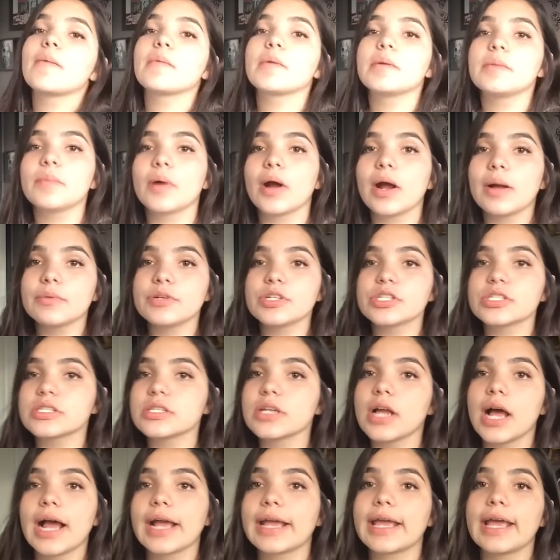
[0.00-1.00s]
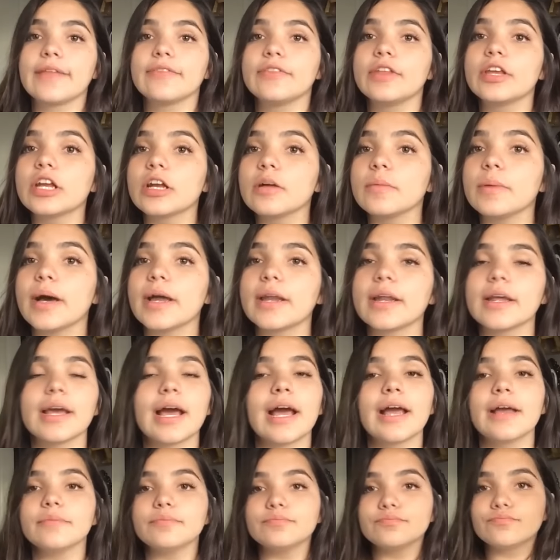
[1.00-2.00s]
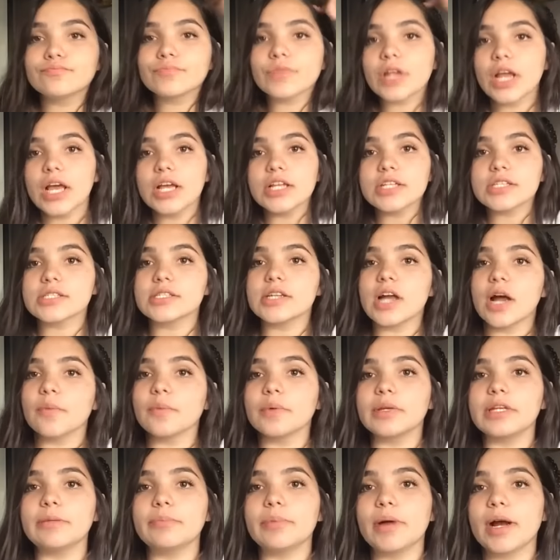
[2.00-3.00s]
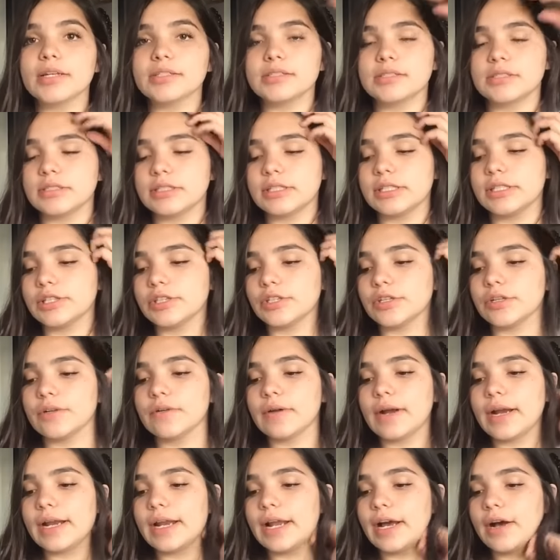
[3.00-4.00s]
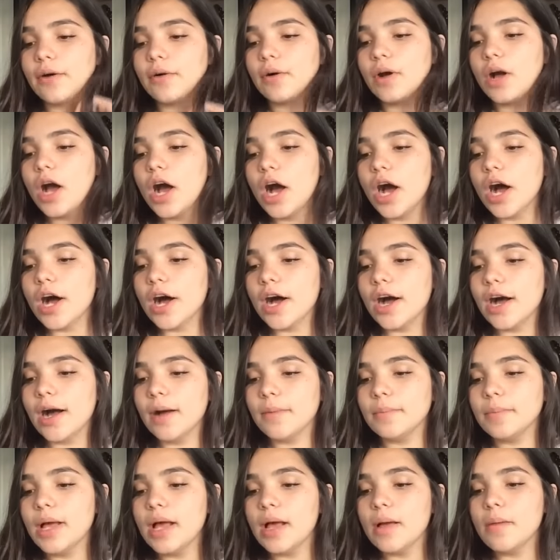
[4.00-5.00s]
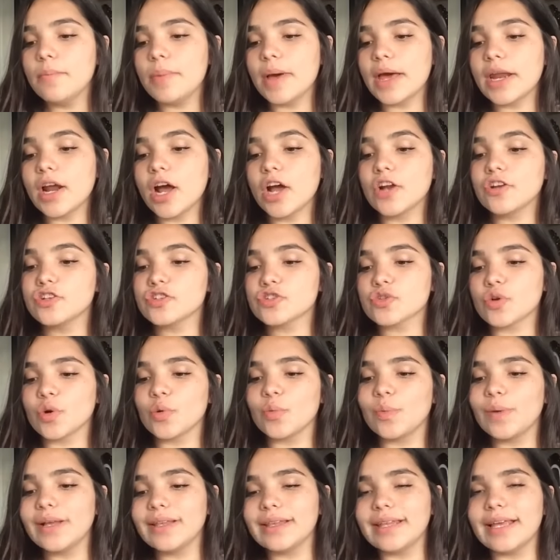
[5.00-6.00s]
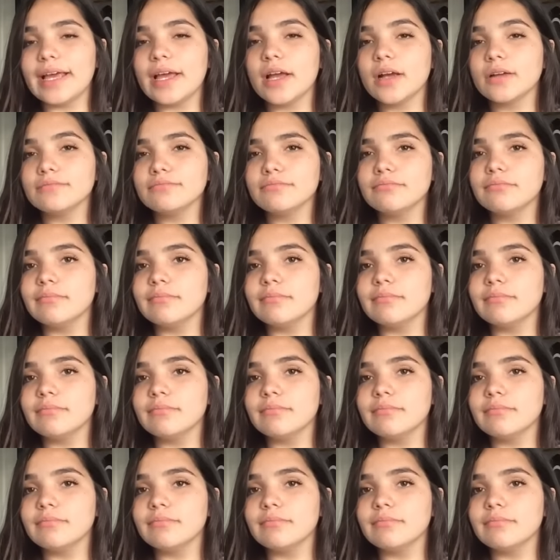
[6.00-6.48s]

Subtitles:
probably more, I can't think about it. It's not really processing through right now. Ben underscore Willett.